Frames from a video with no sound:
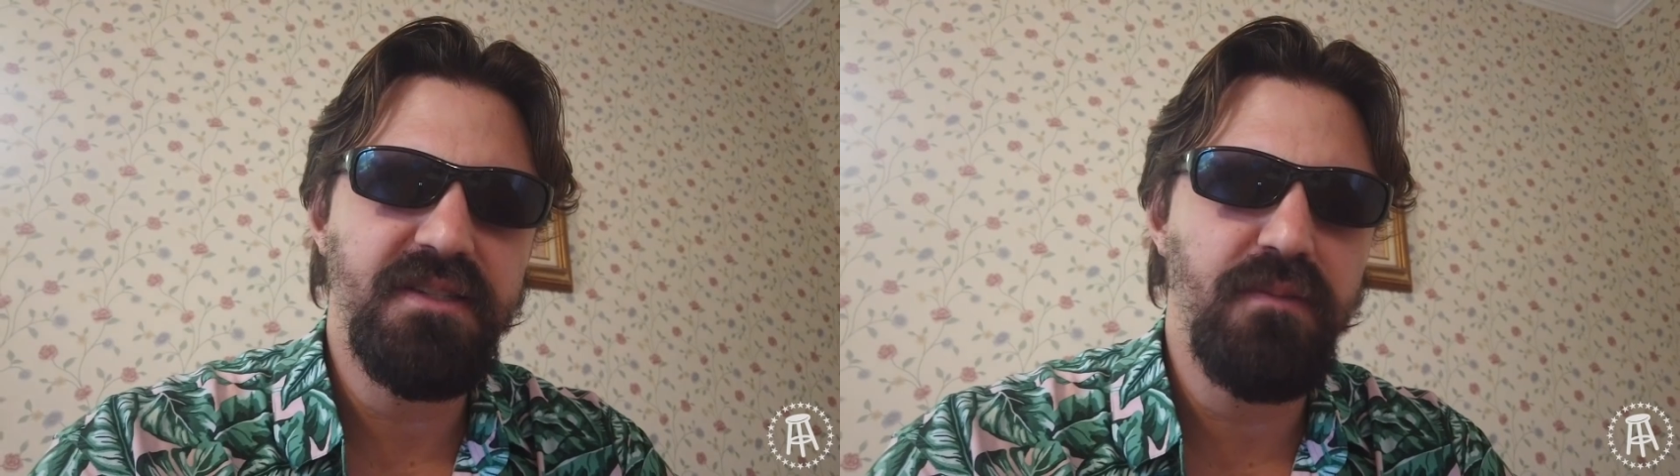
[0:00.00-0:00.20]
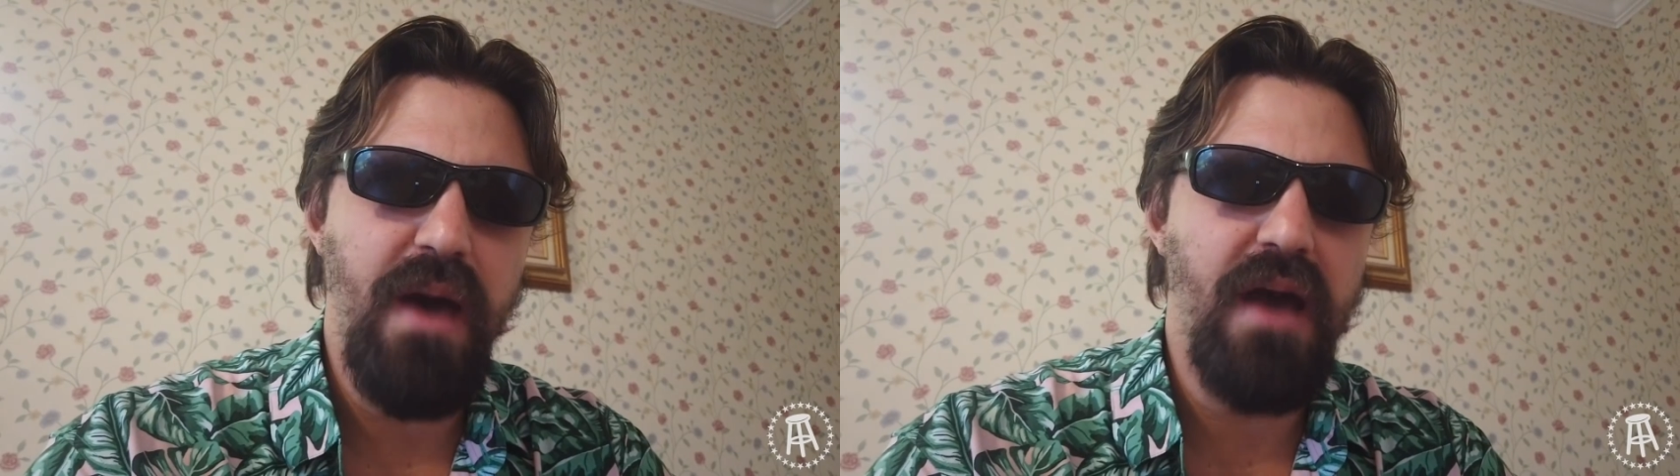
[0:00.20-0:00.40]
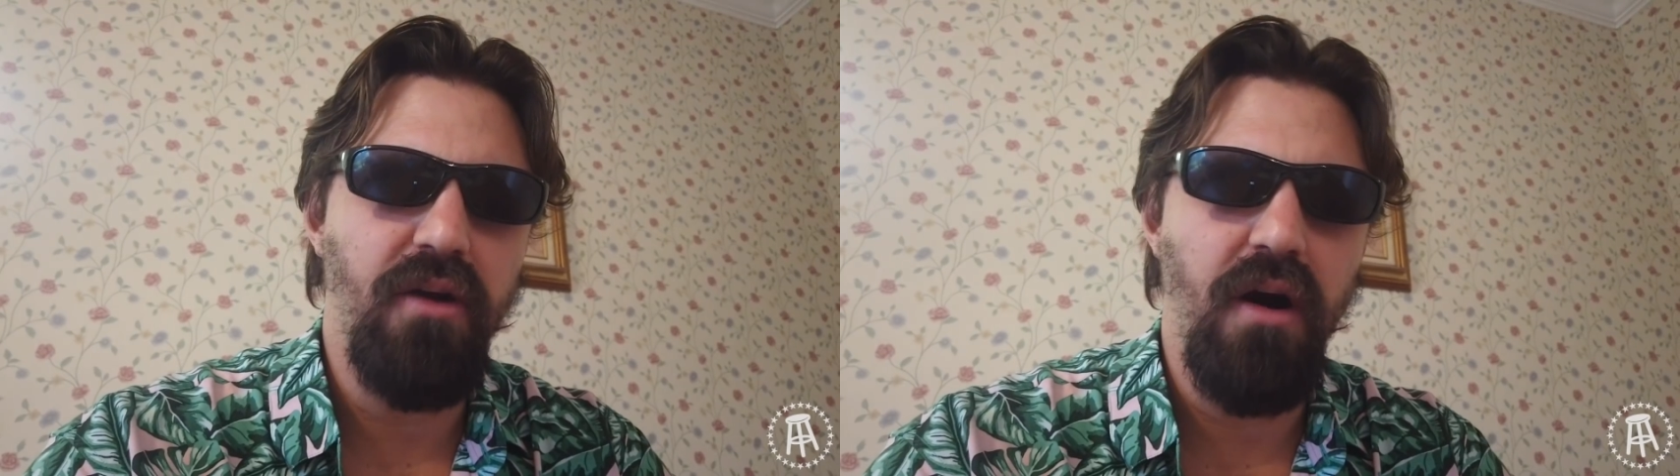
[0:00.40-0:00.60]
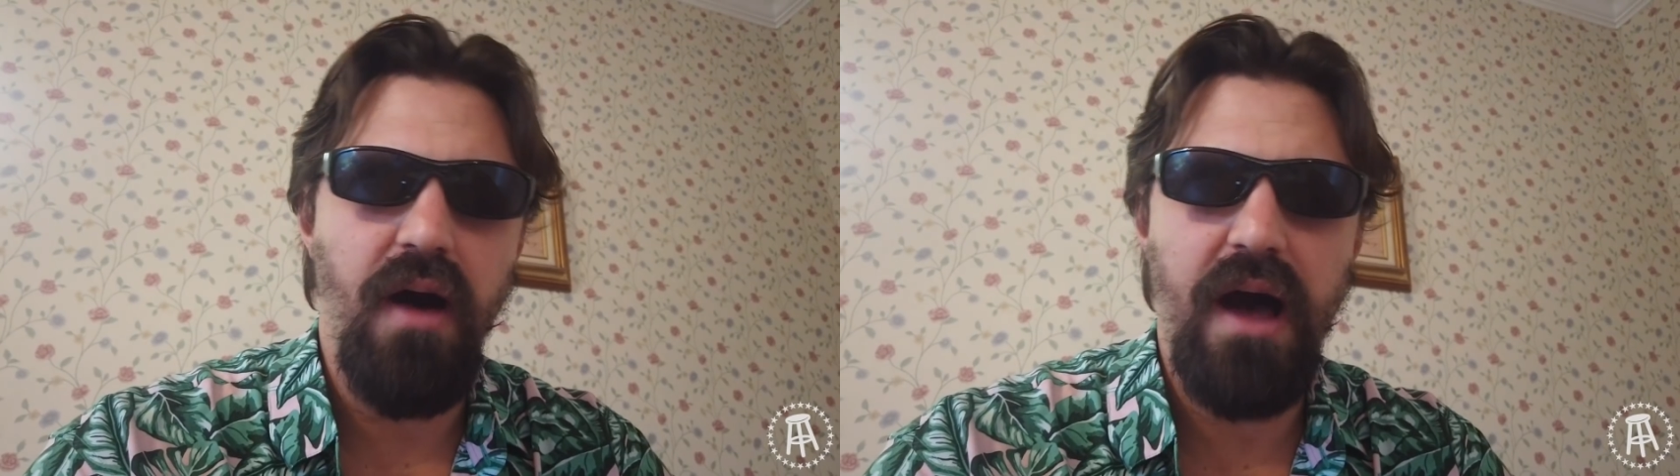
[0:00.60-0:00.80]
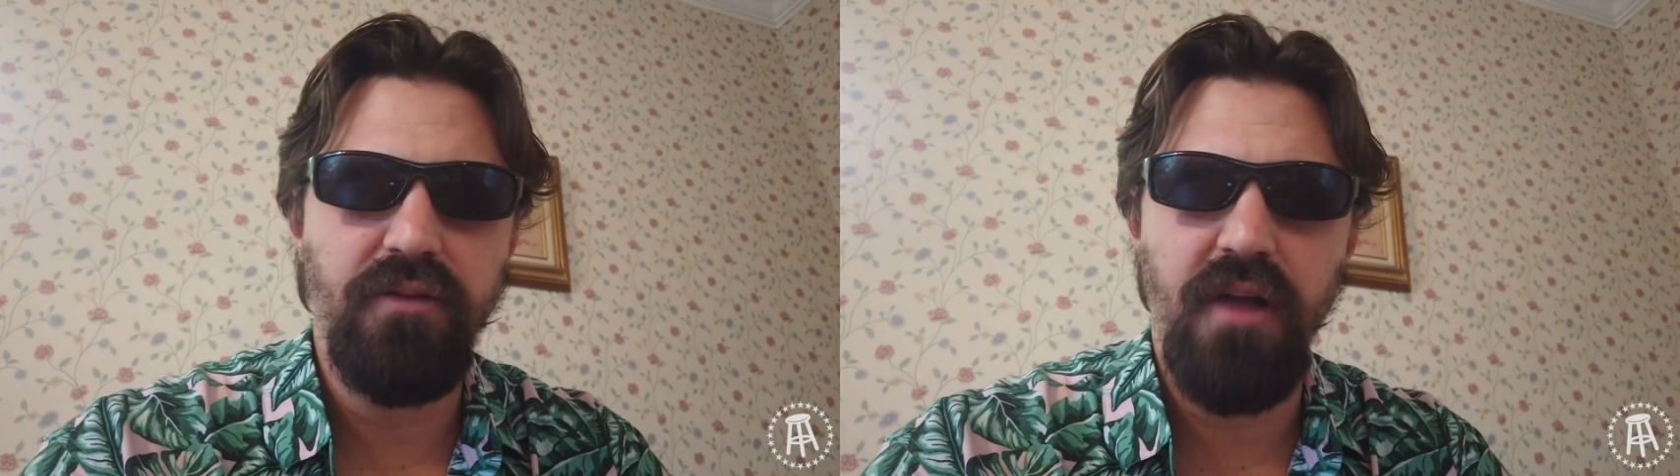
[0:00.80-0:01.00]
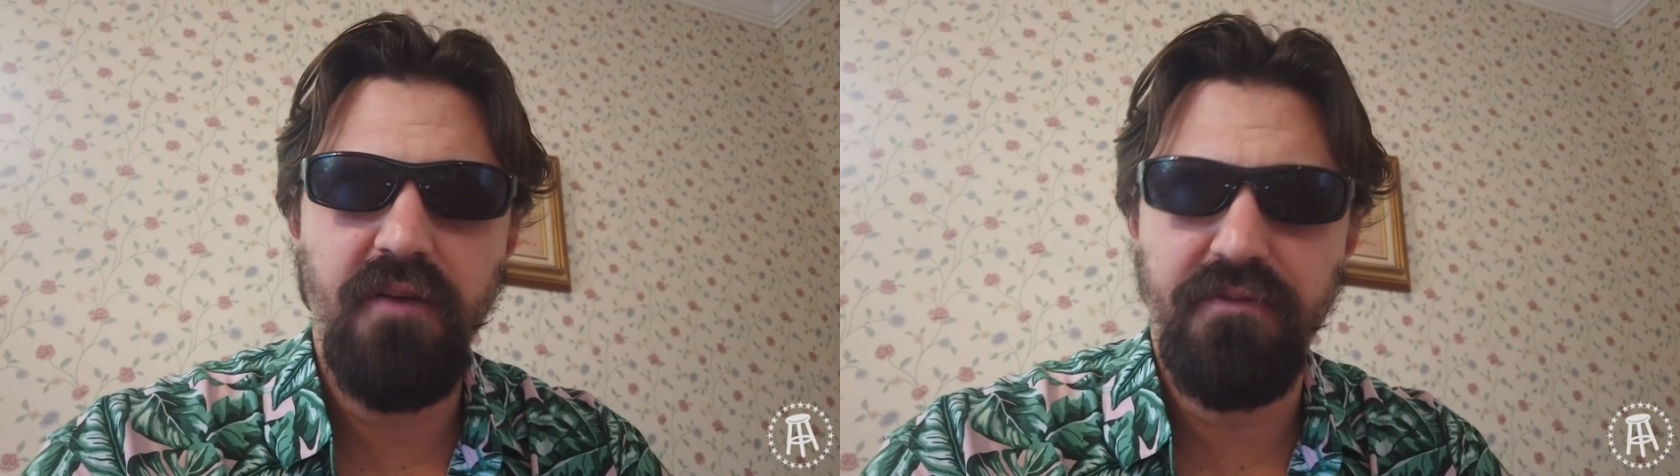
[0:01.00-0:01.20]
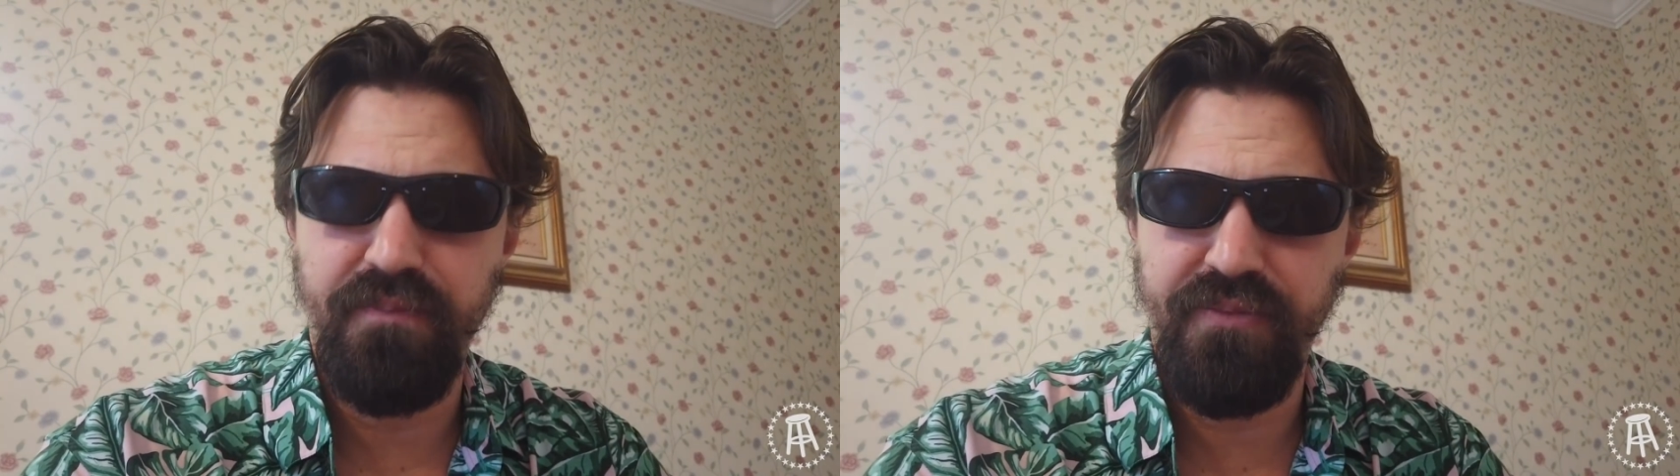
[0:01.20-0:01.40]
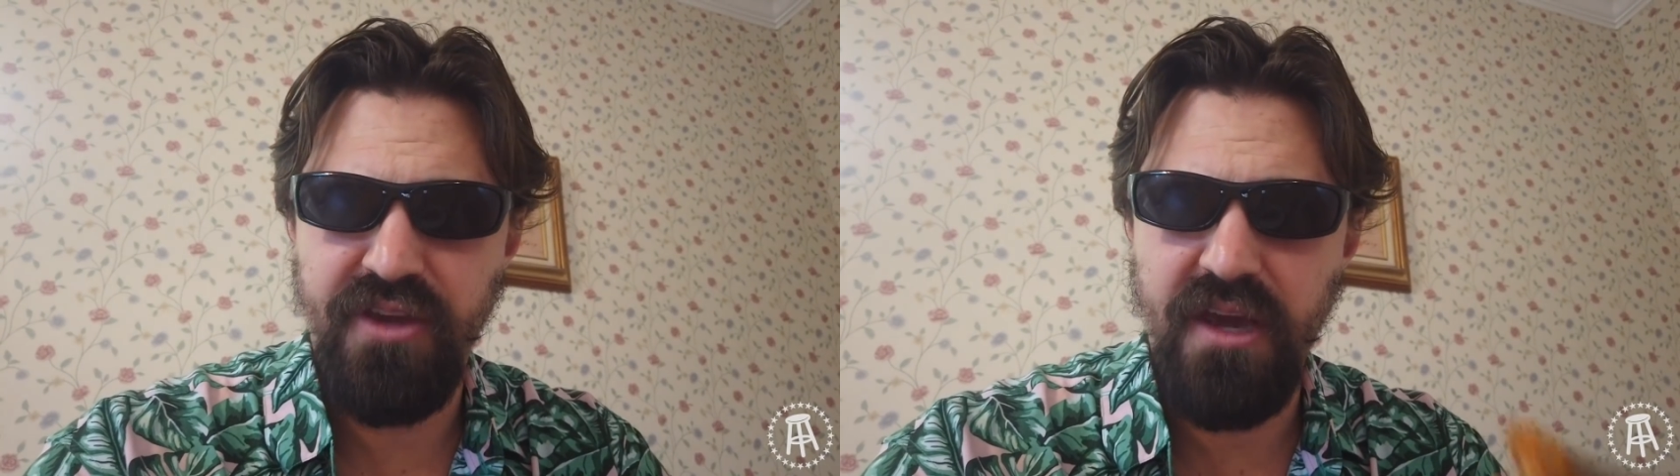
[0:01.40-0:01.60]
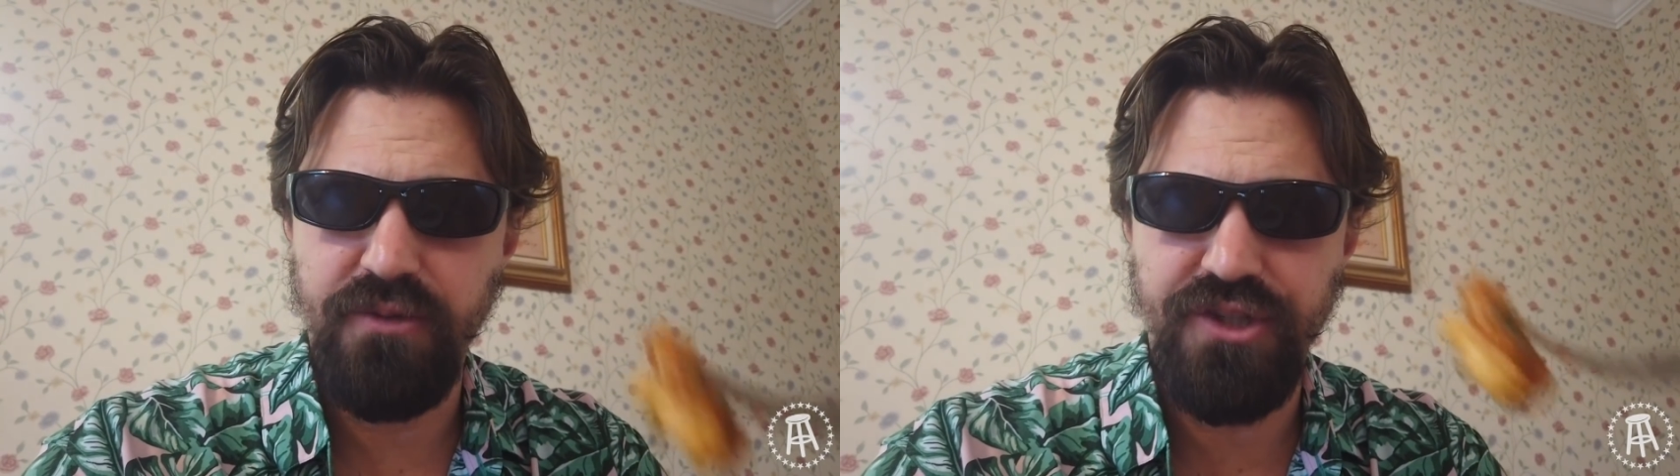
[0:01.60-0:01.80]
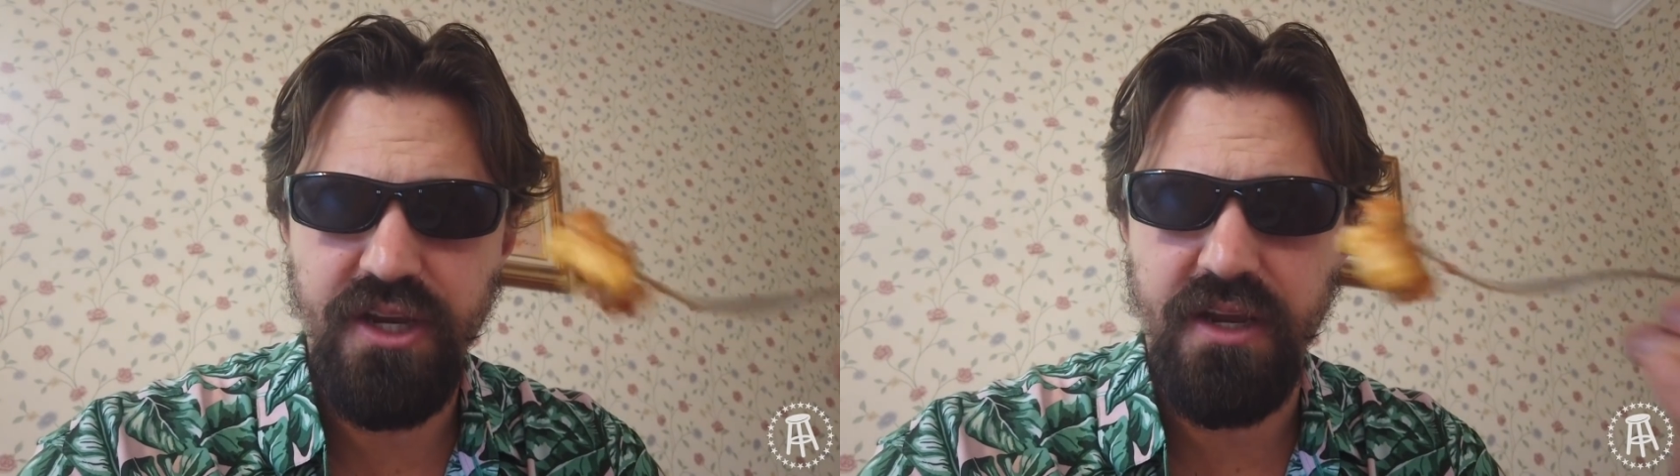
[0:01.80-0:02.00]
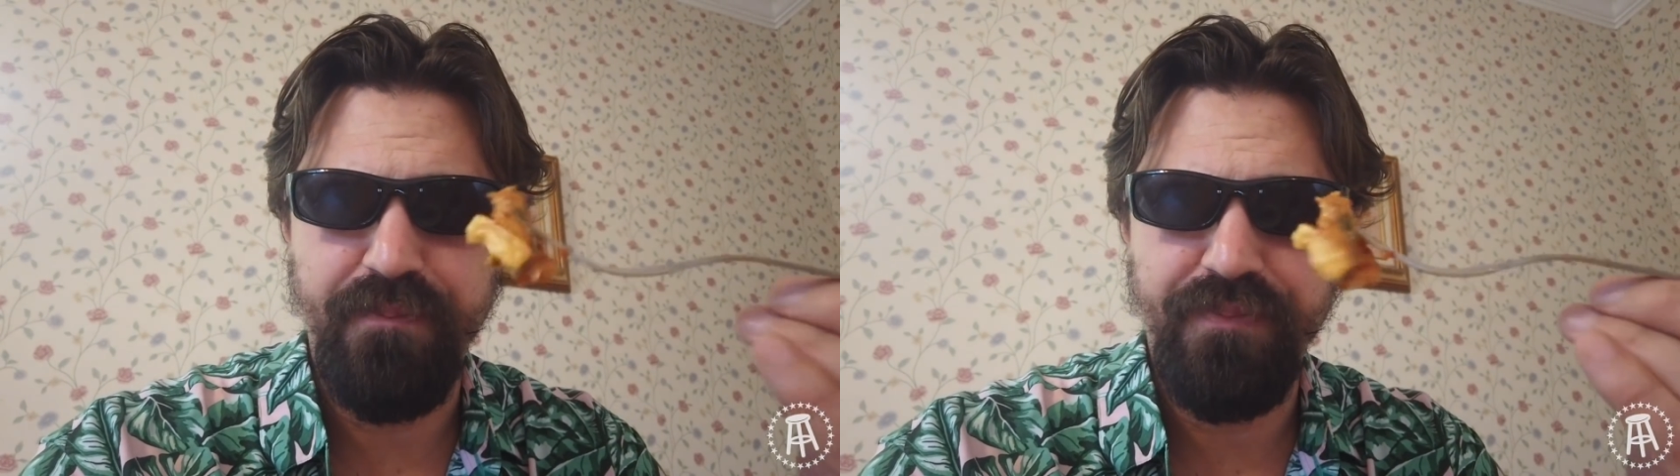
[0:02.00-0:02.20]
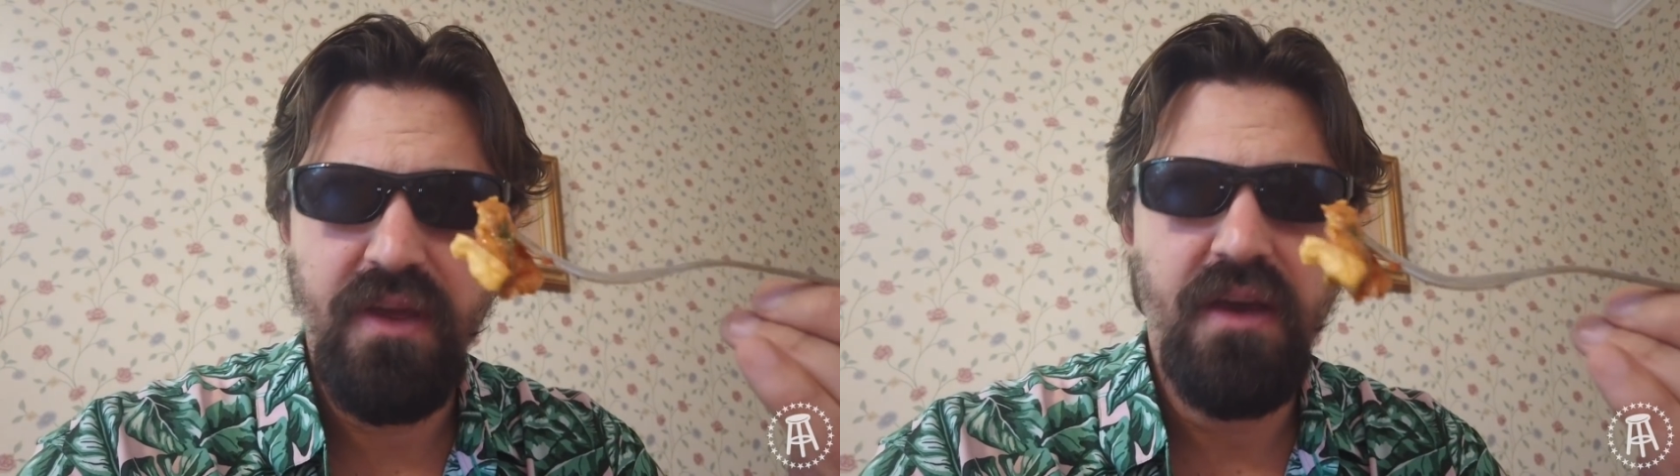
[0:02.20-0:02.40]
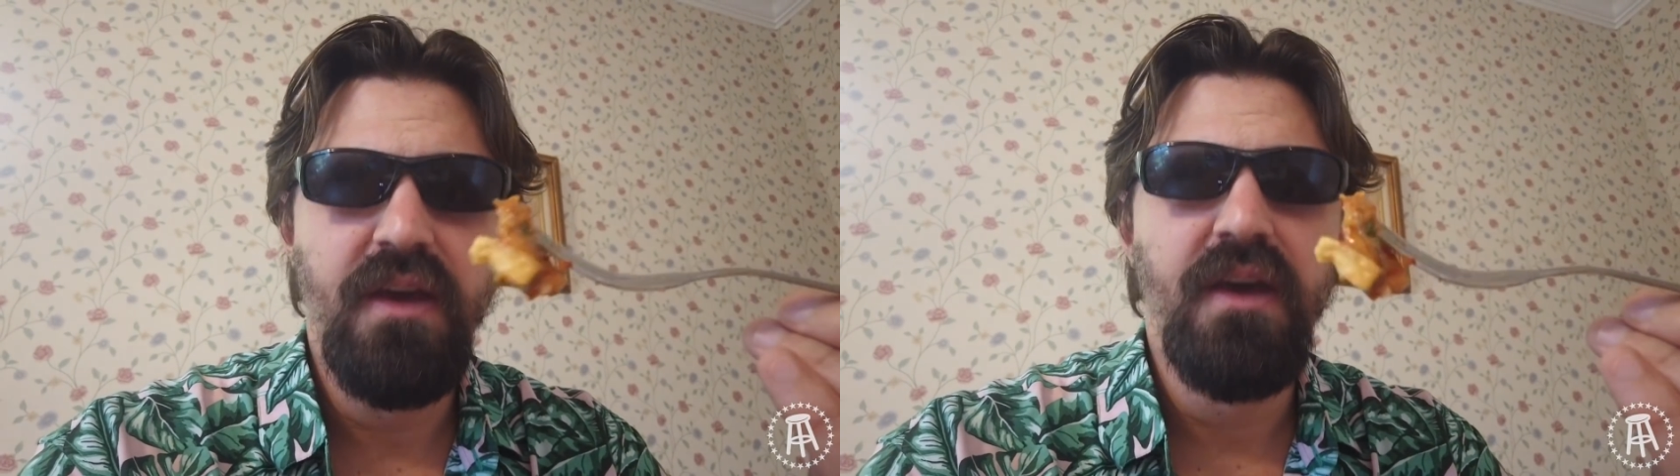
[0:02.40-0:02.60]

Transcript: this isn't bad at all. I love kimchi,